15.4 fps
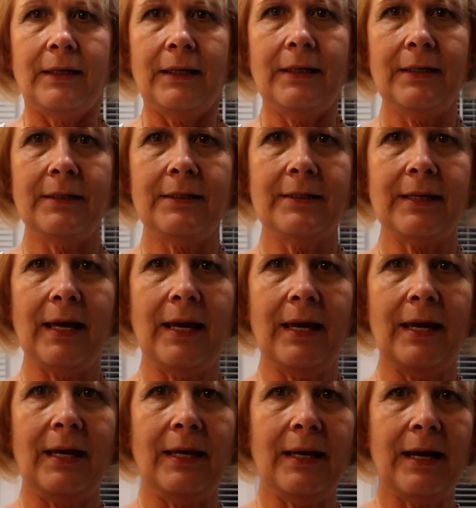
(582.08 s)
is
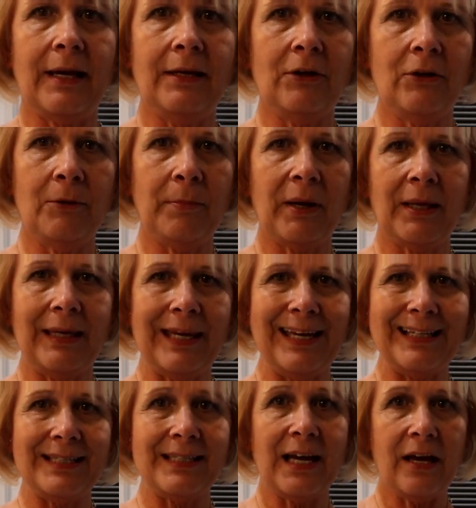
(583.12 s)
a, I know you probably
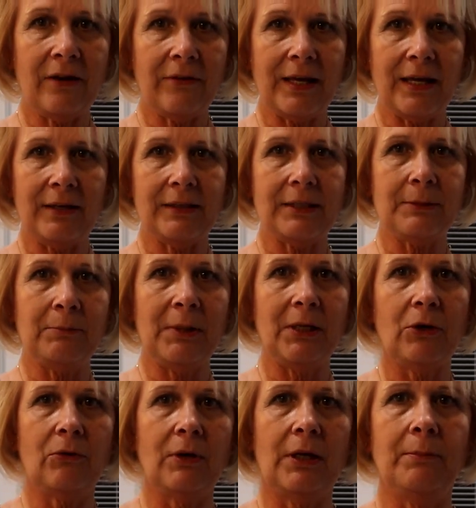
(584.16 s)
can't tell that it's
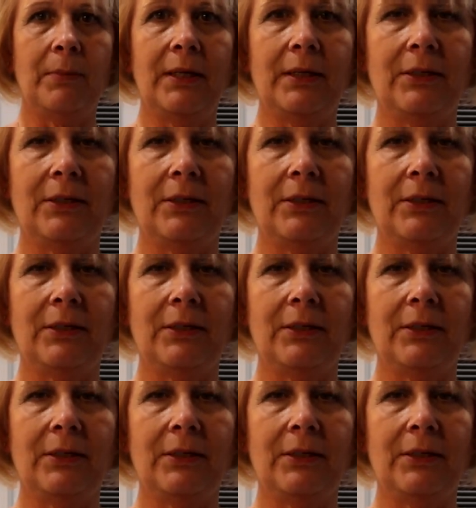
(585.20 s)
mint green, but